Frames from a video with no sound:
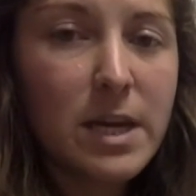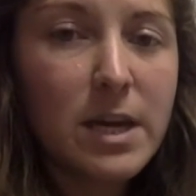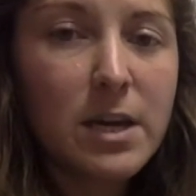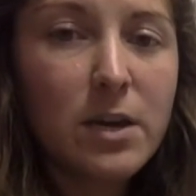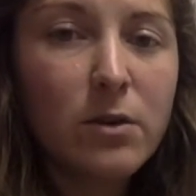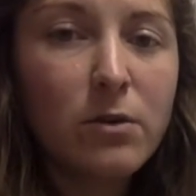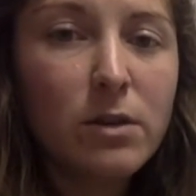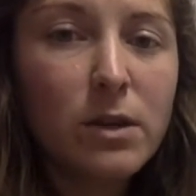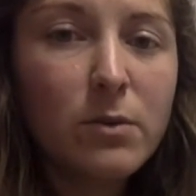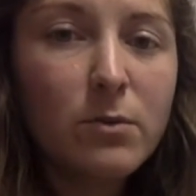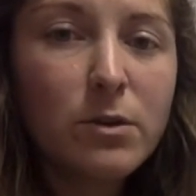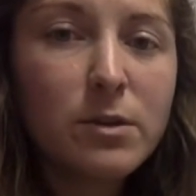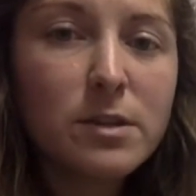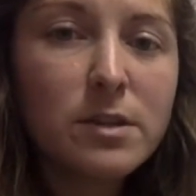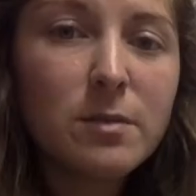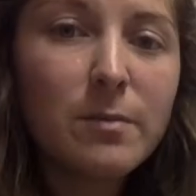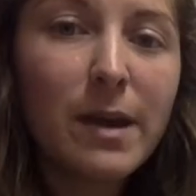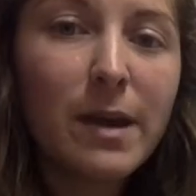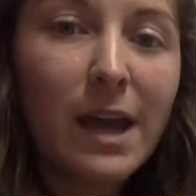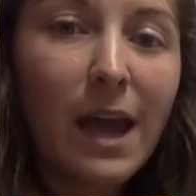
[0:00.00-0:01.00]
He only wants
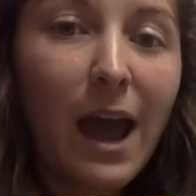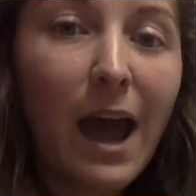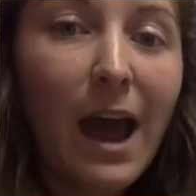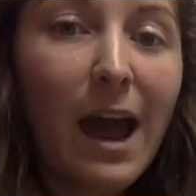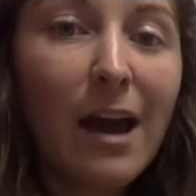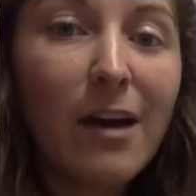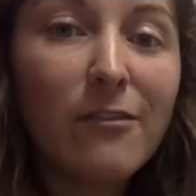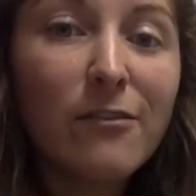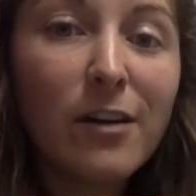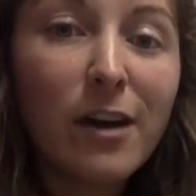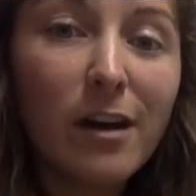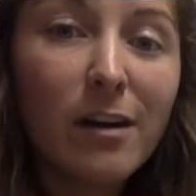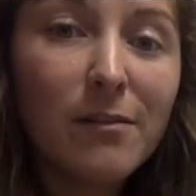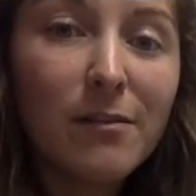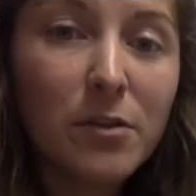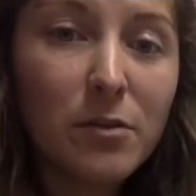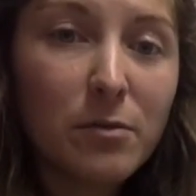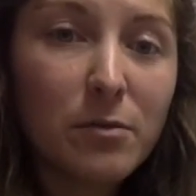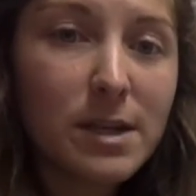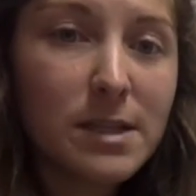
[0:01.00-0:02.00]
to make half
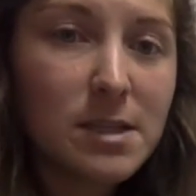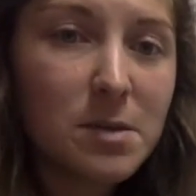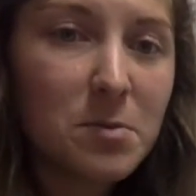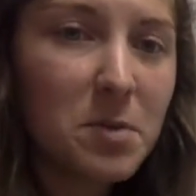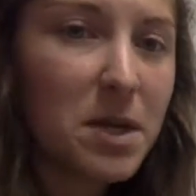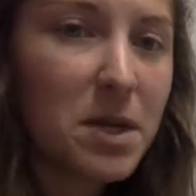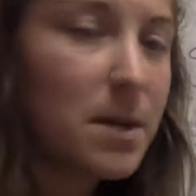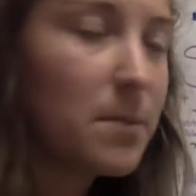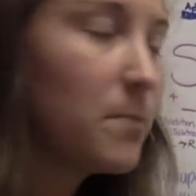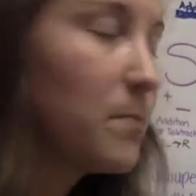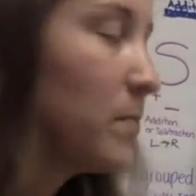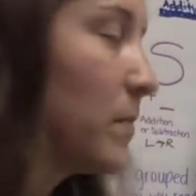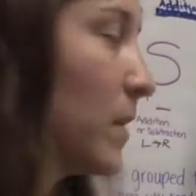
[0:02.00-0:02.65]
of the recipe.